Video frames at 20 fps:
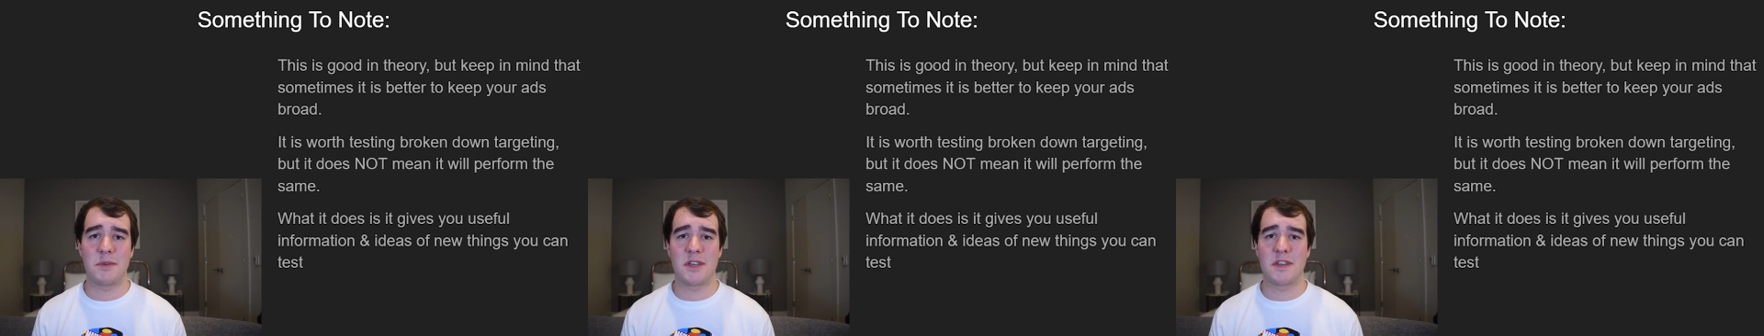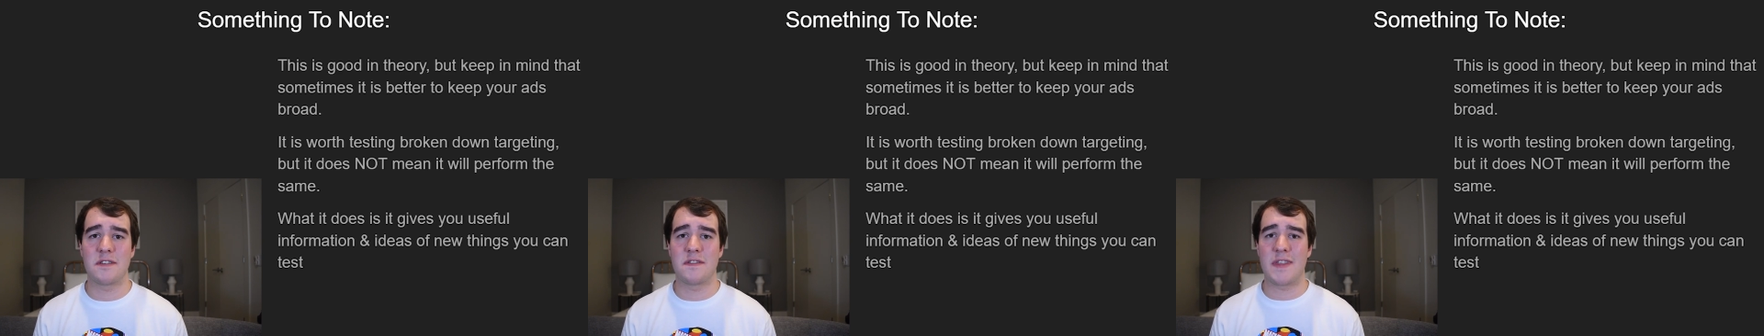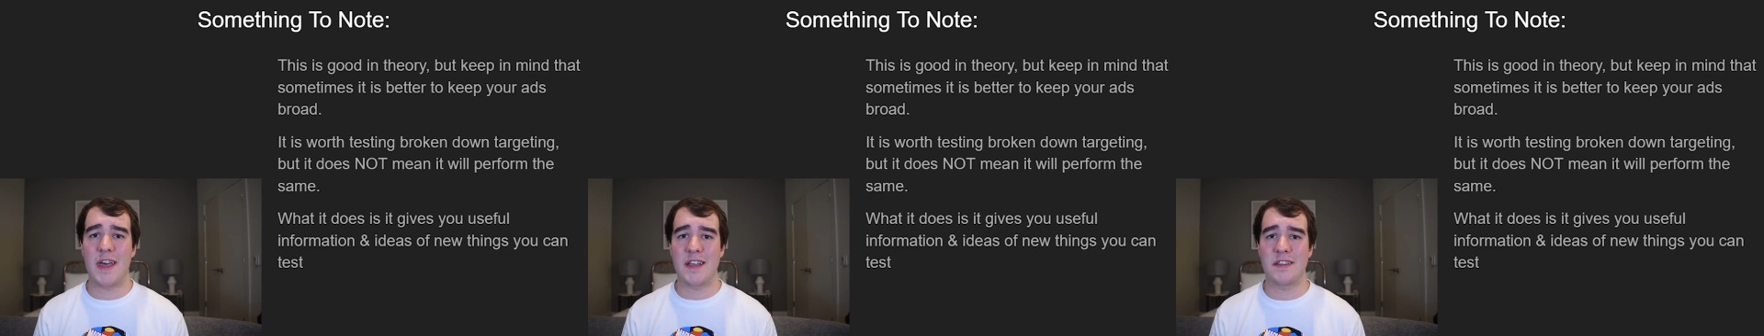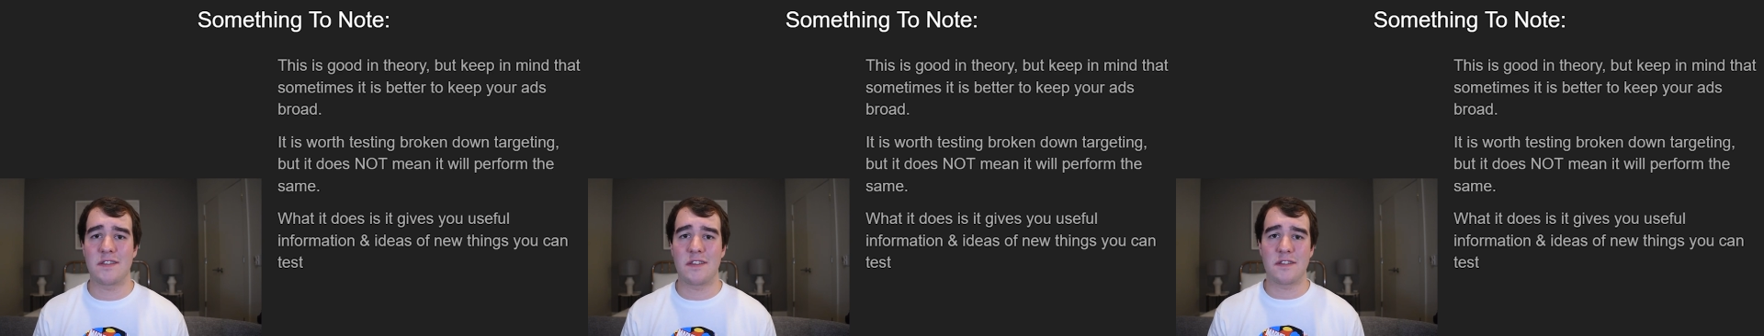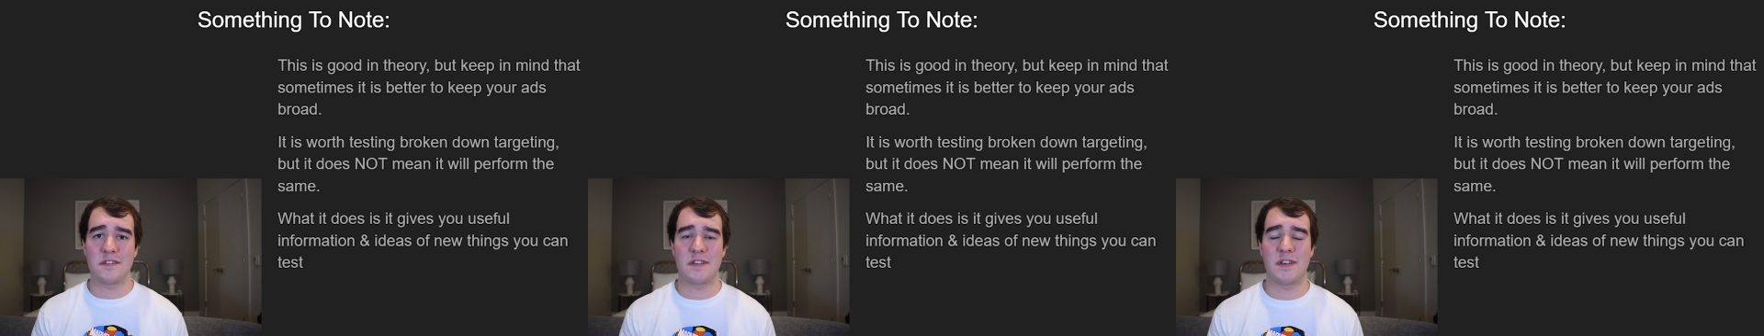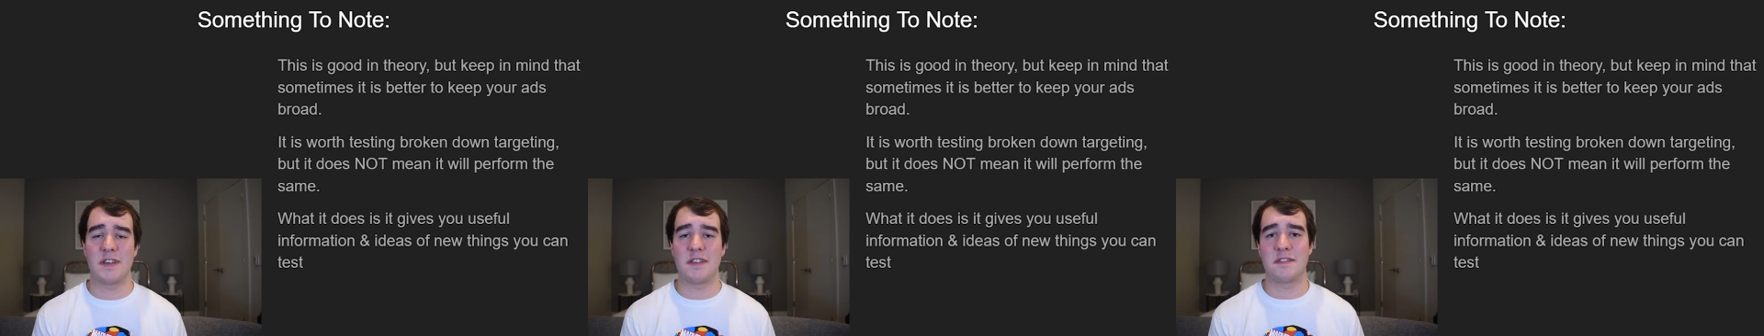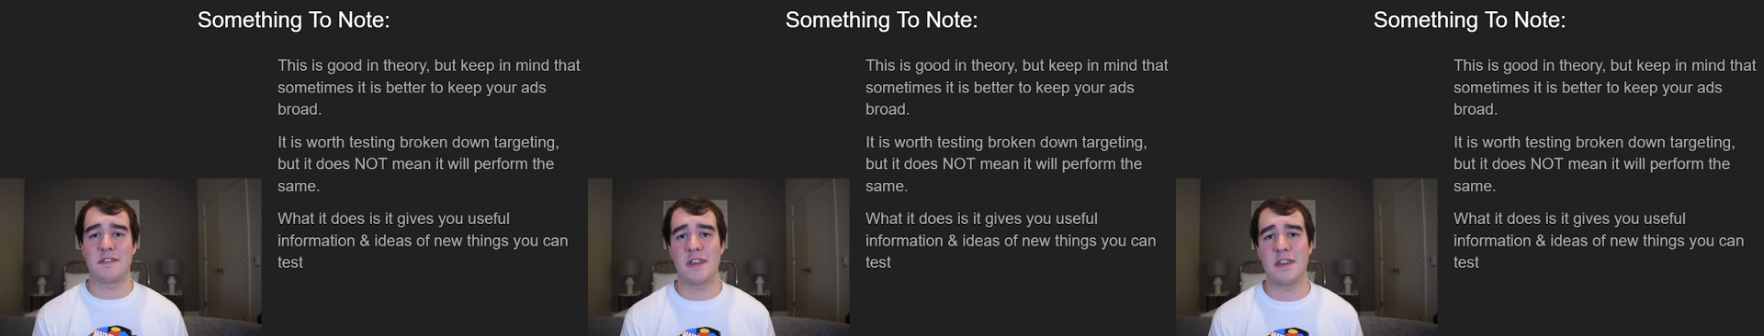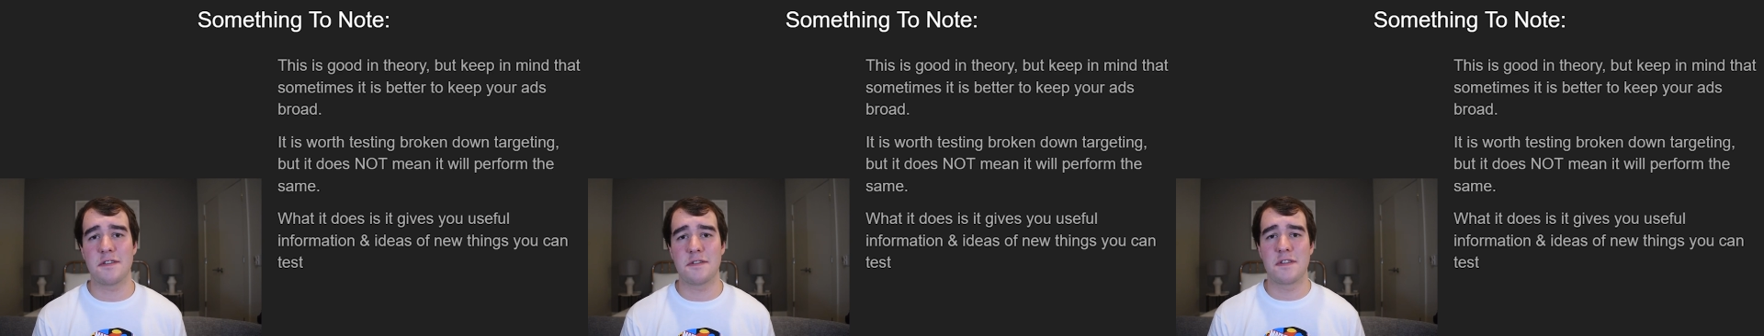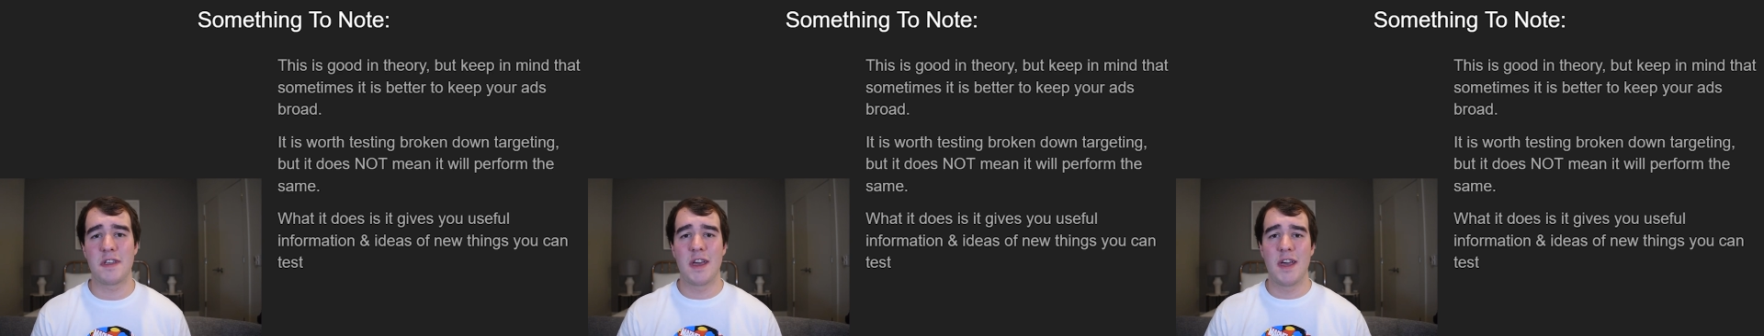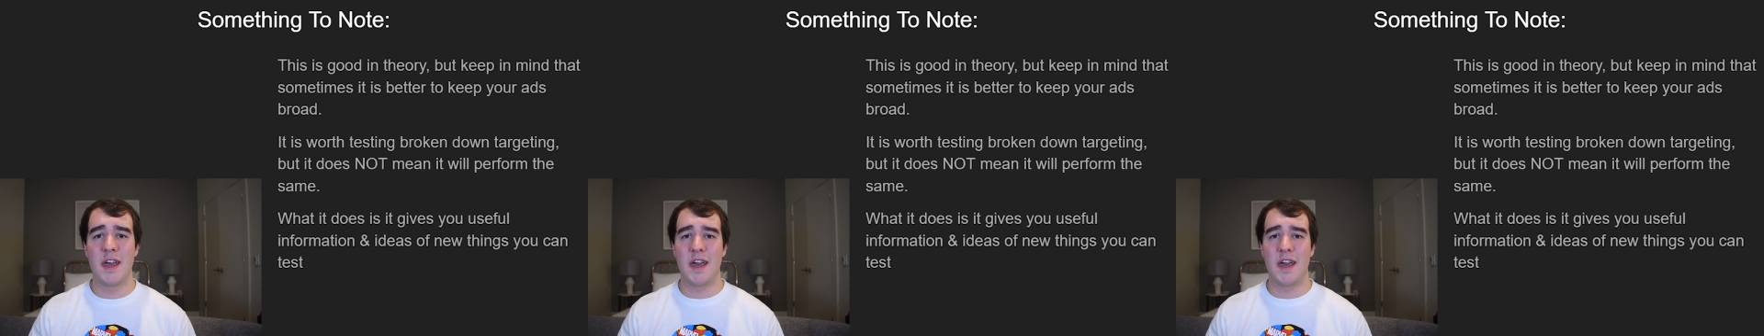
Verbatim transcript: because that doesn't exist,